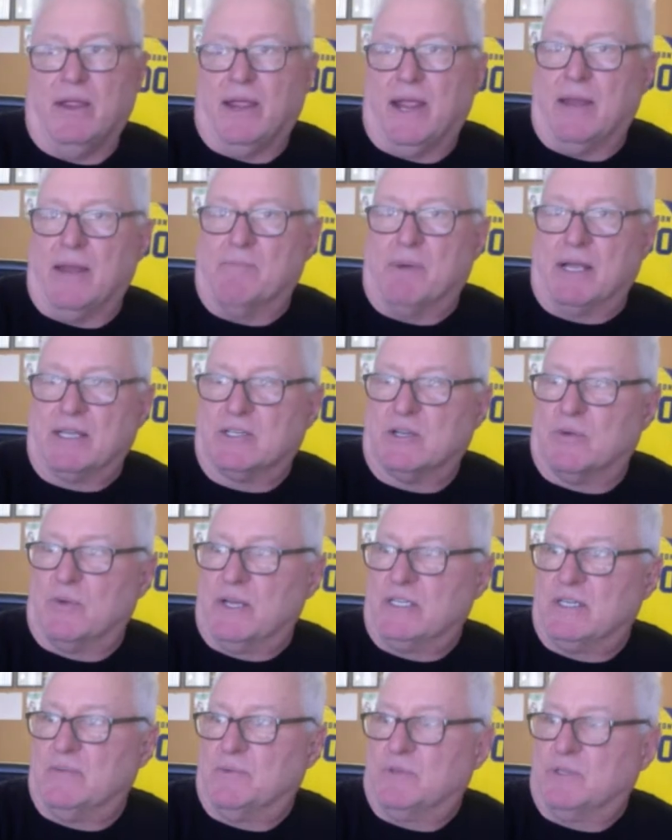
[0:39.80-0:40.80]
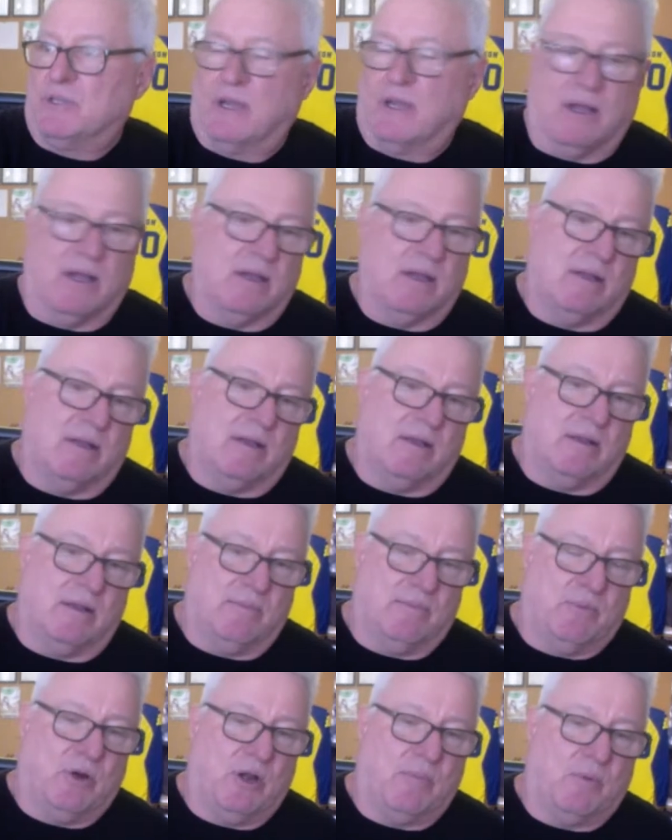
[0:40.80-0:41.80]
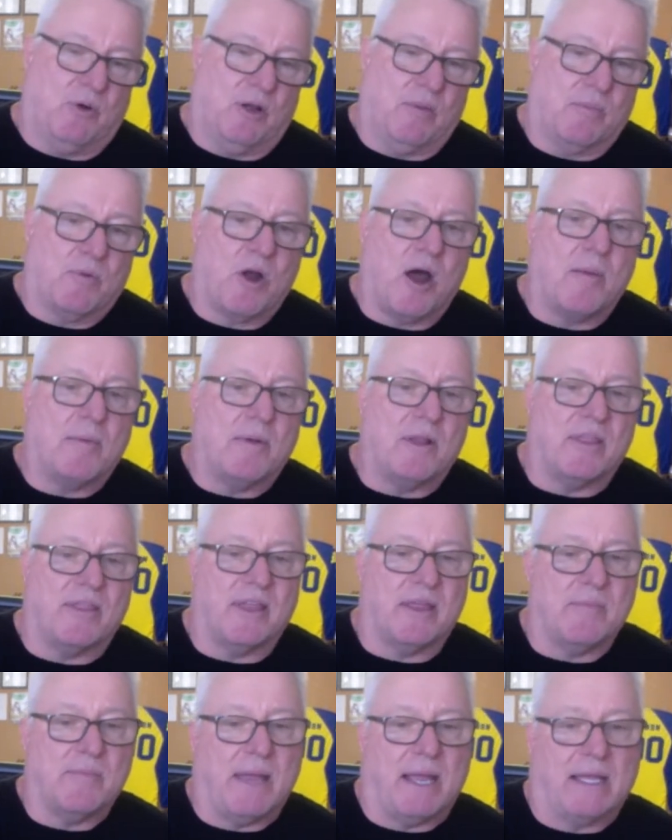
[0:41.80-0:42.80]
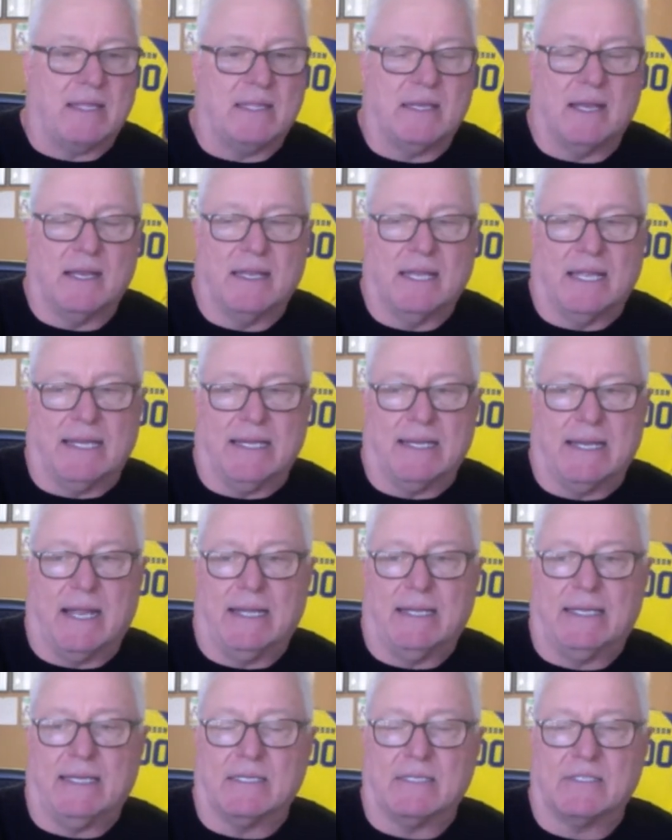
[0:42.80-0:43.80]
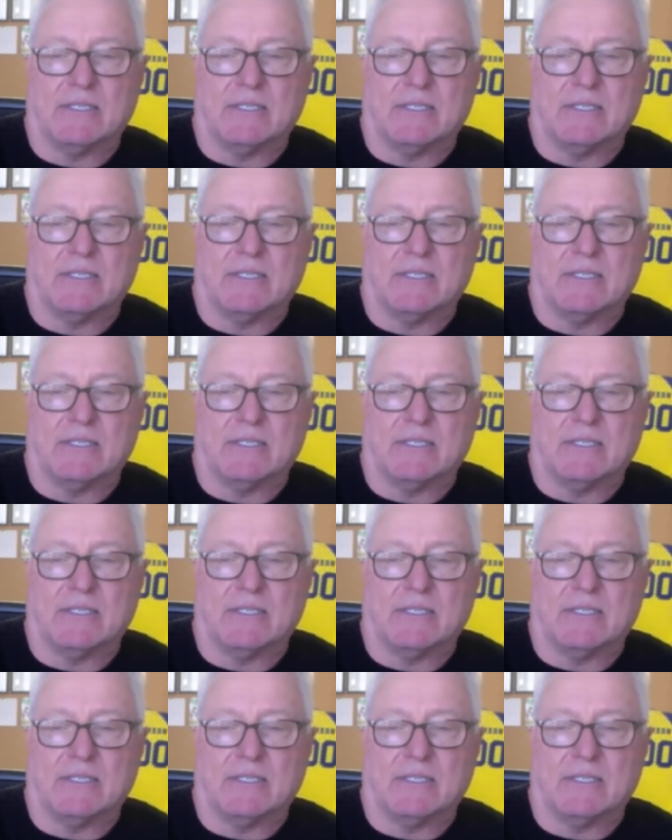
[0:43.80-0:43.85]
and bicycle racing was a pretty prominent thing back in the late 90s.